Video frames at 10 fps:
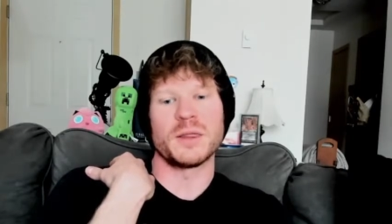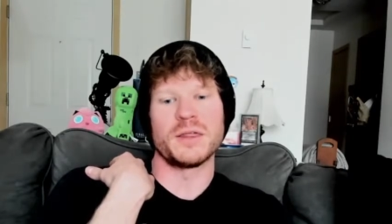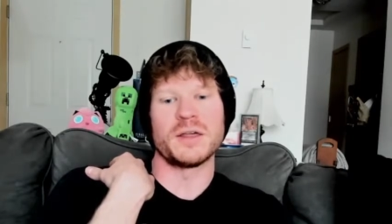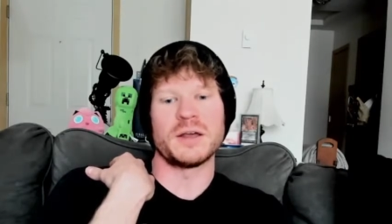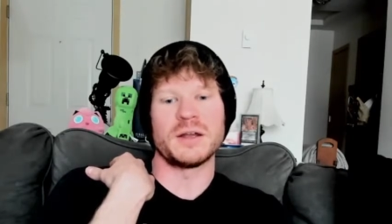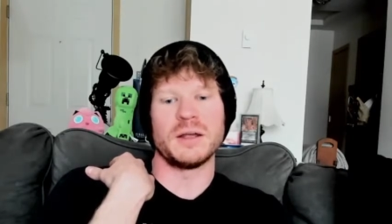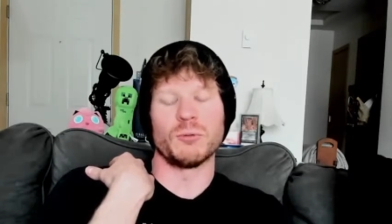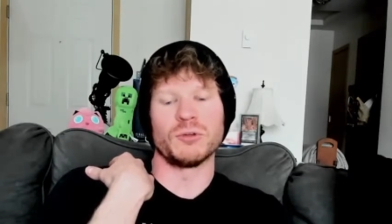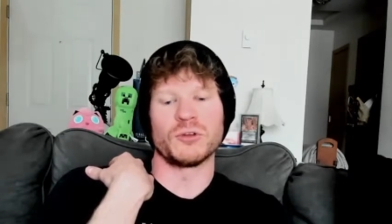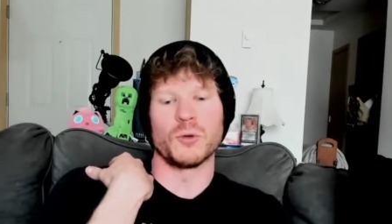that it
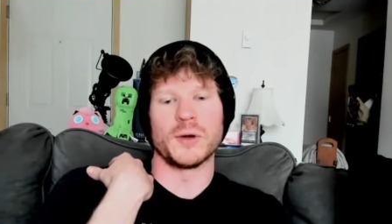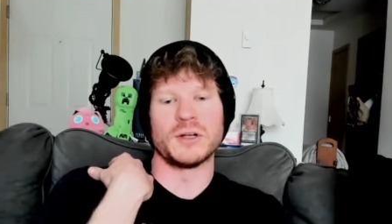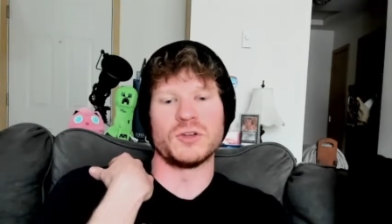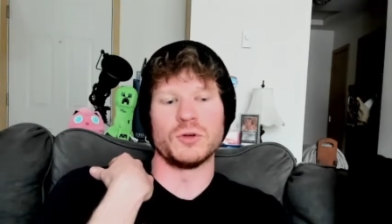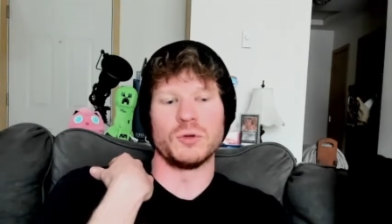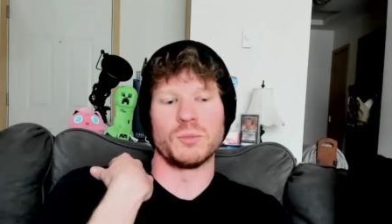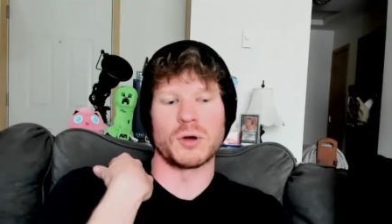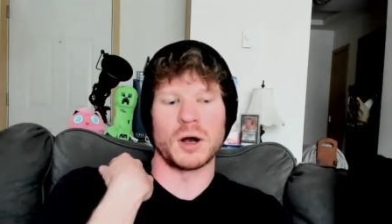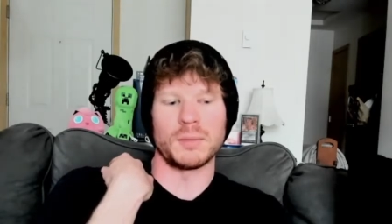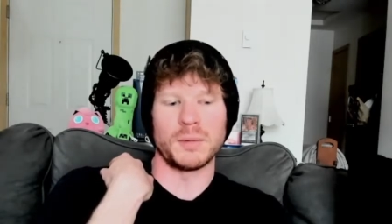was going to
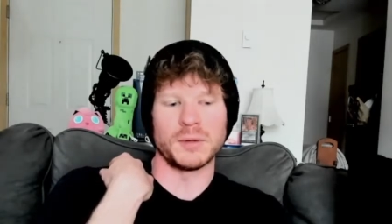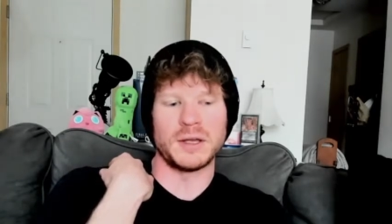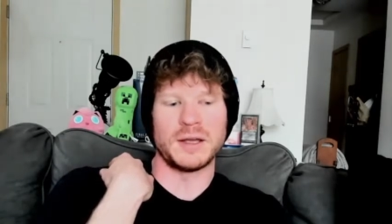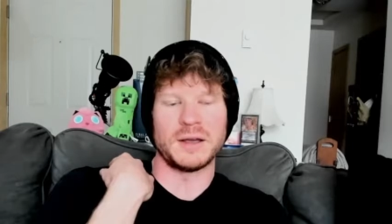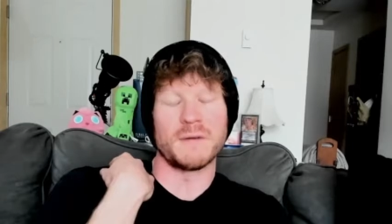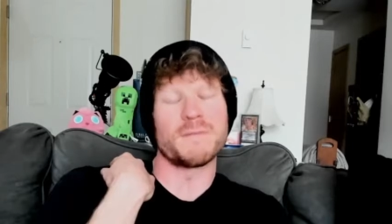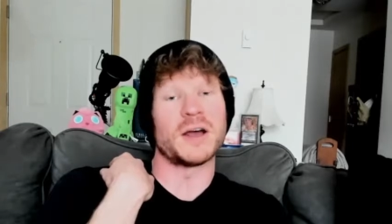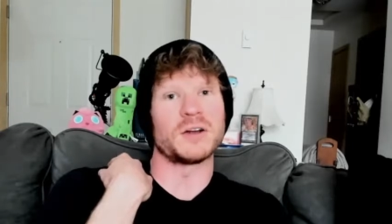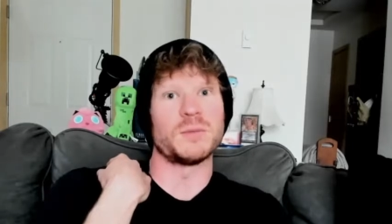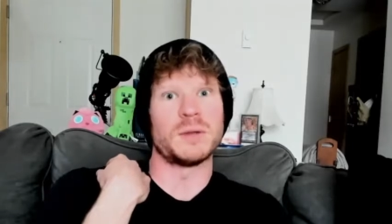probably
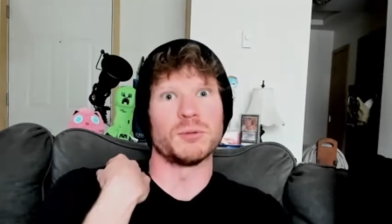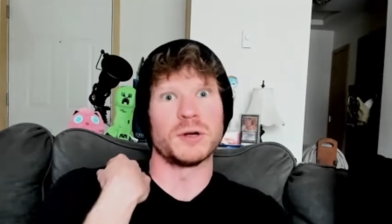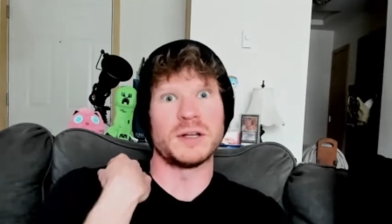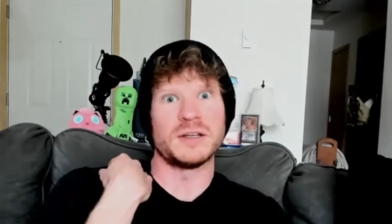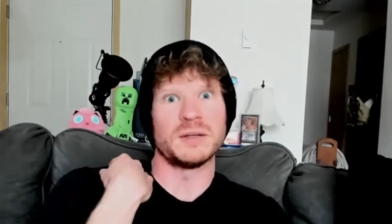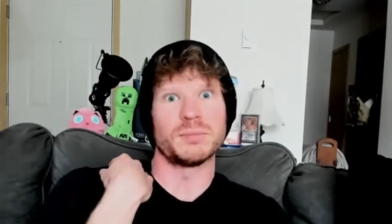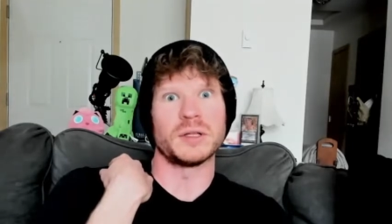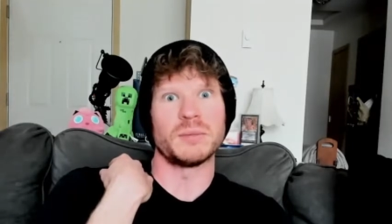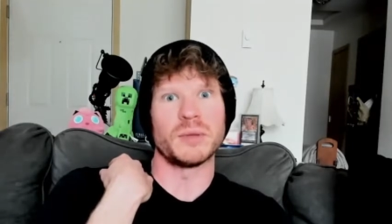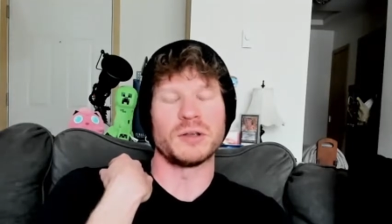affect me pretty
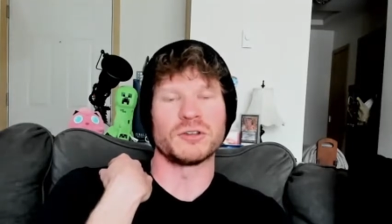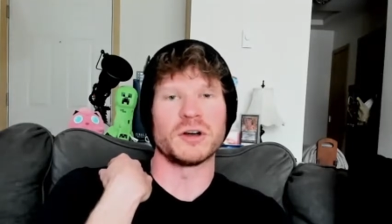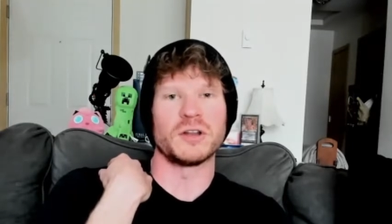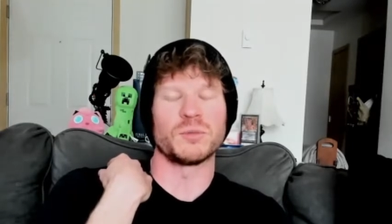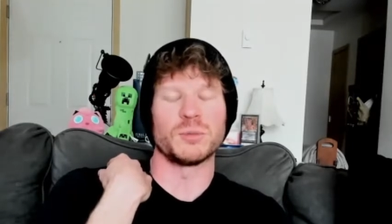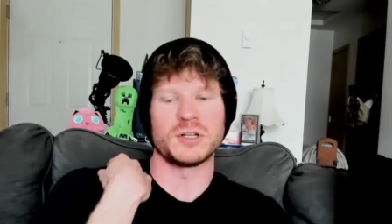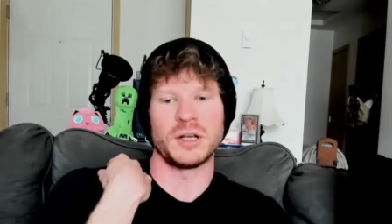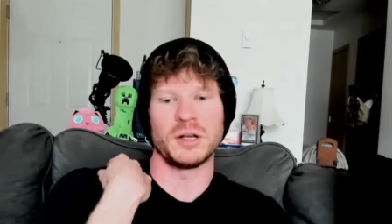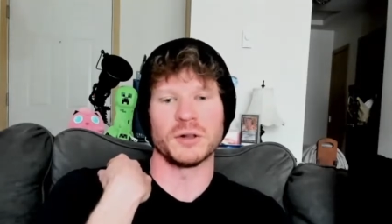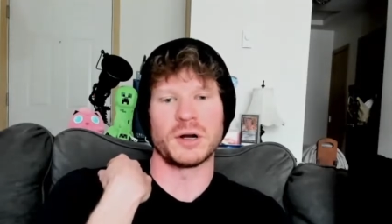deeply based on its
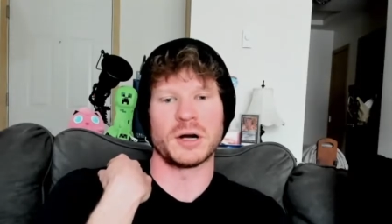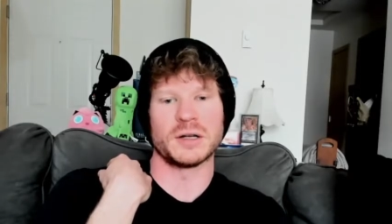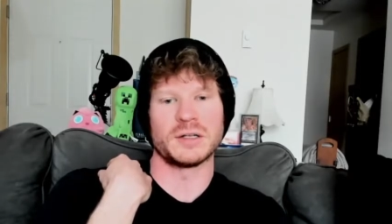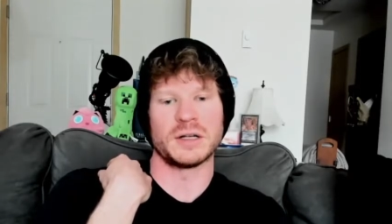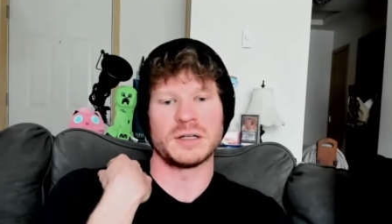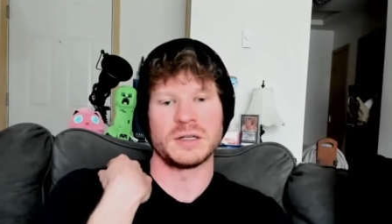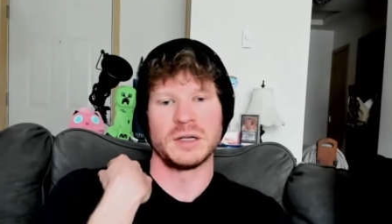particular content.